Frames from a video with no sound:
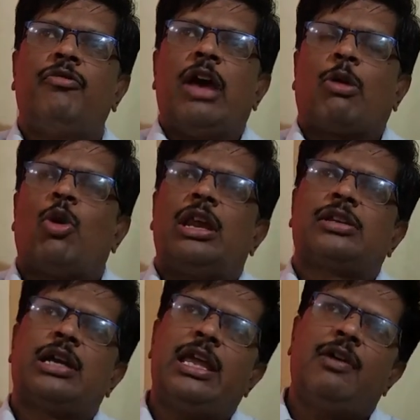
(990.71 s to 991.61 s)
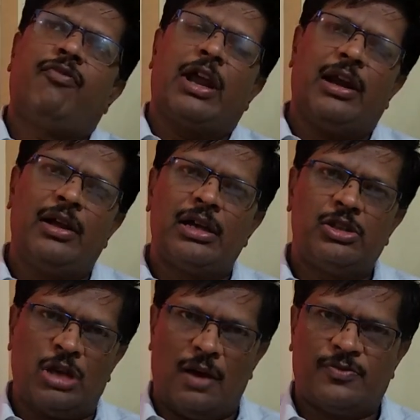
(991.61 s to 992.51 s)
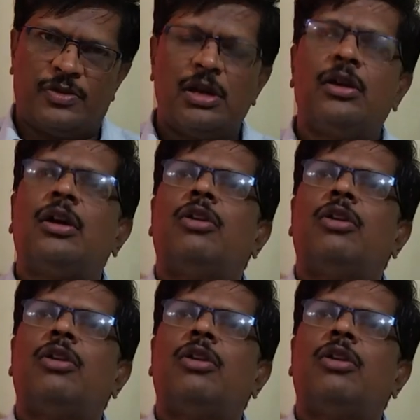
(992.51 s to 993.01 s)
We are only studying for jobs.